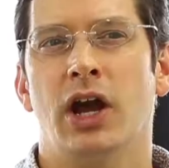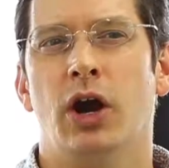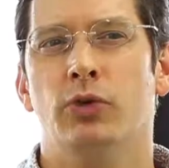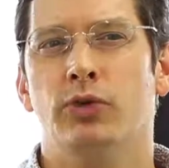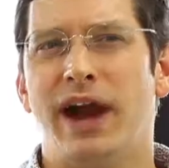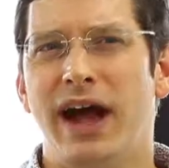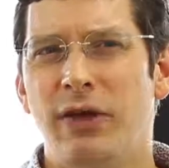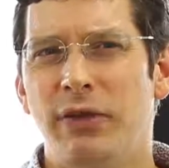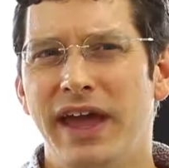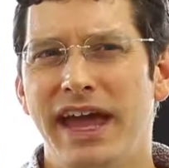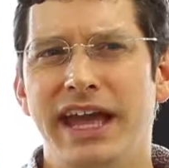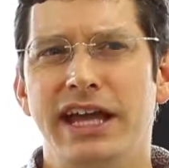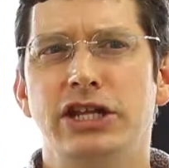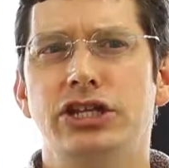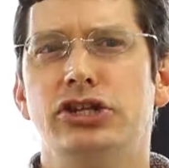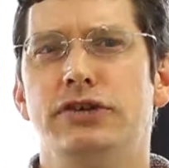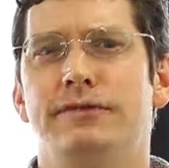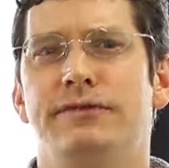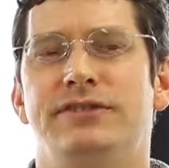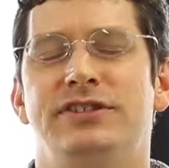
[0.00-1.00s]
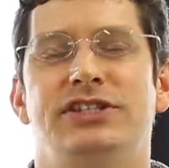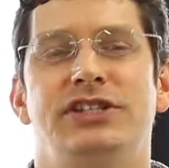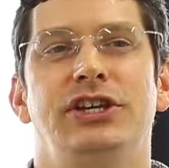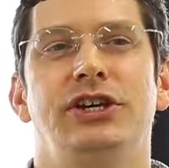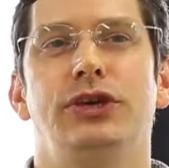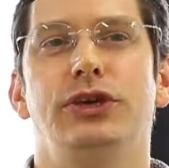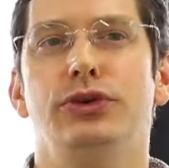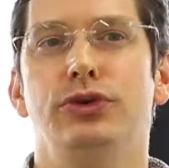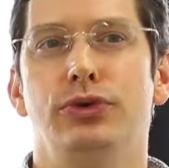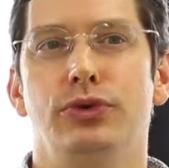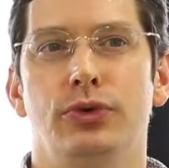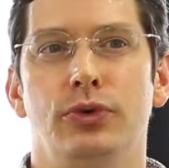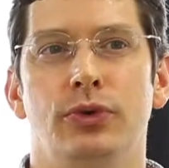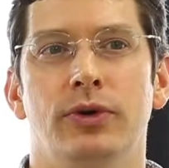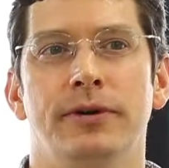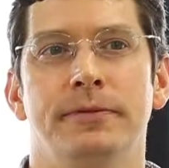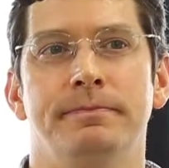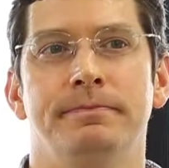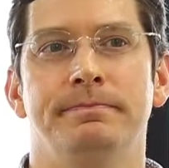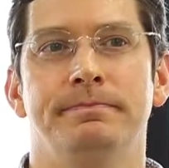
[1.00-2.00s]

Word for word: around the age of two,